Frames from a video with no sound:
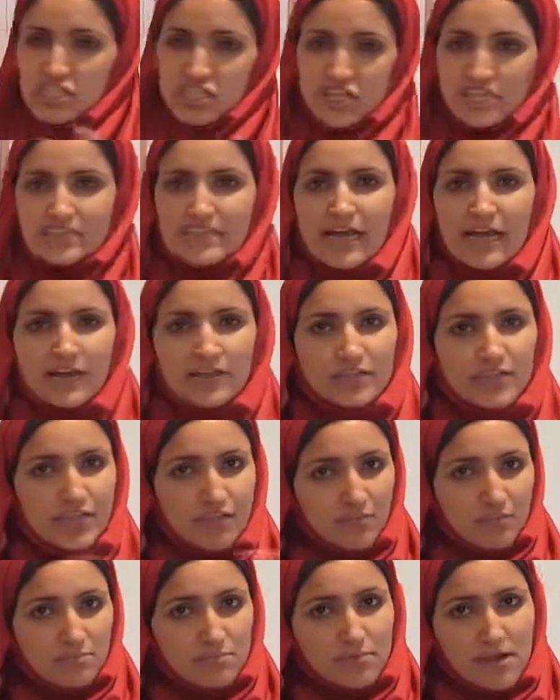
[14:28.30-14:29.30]
she does that on
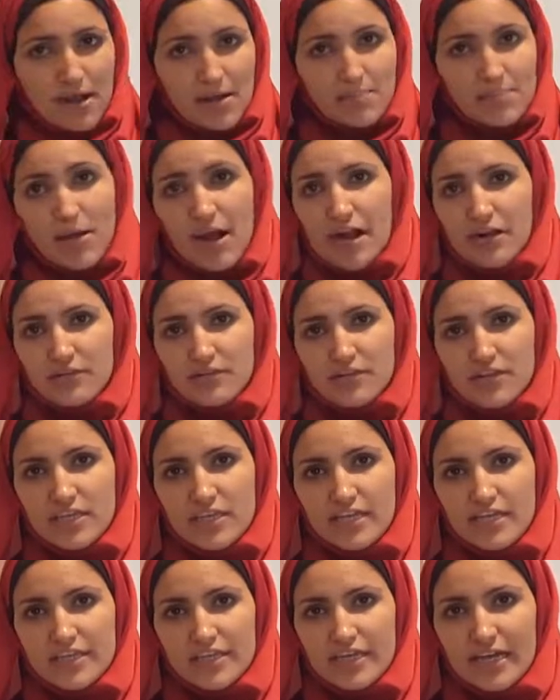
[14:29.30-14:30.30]
another part of
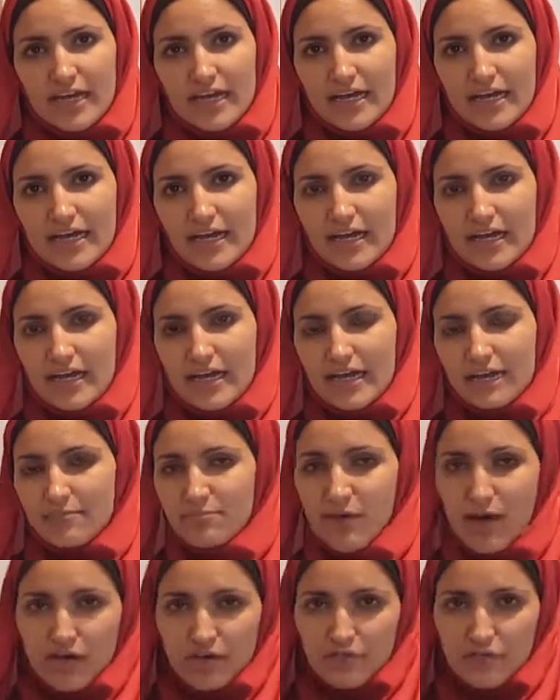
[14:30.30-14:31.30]

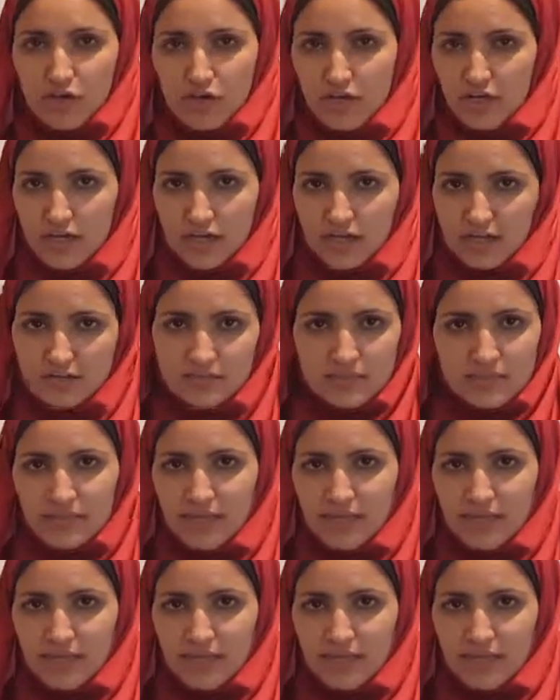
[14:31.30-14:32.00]
her